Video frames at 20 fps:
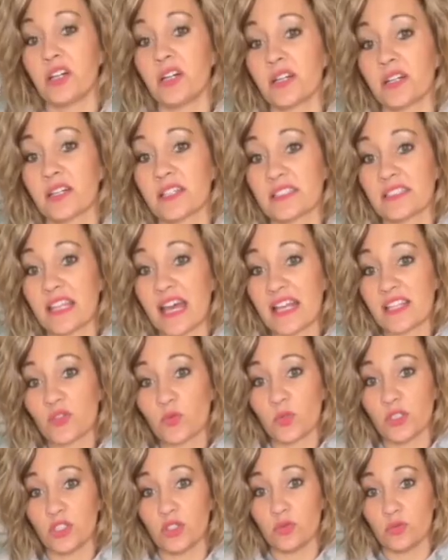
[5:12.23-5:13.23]
because that's when
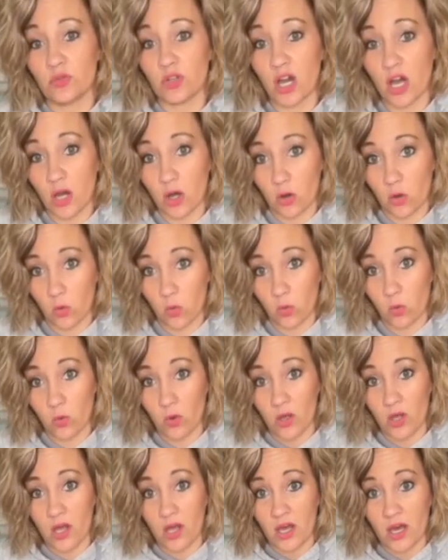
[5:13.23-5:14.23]
you know.
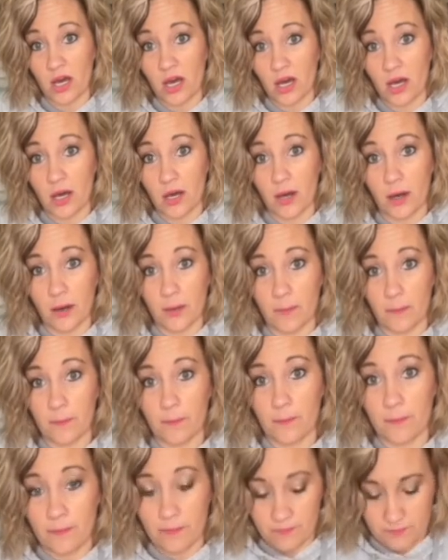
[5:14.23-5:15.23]

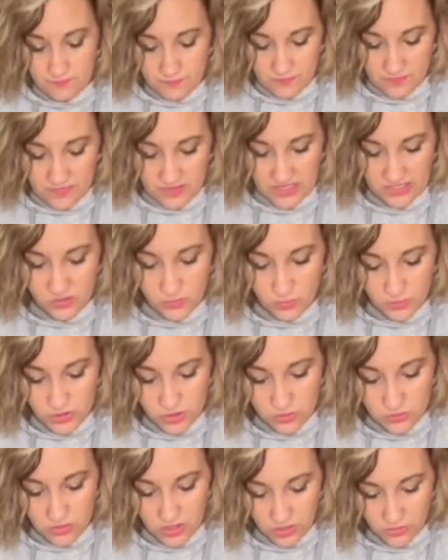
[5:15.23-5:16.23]
That's when you
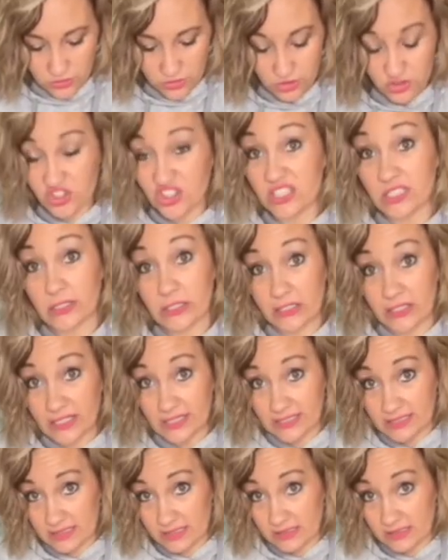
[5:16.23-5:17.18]
know you're serious.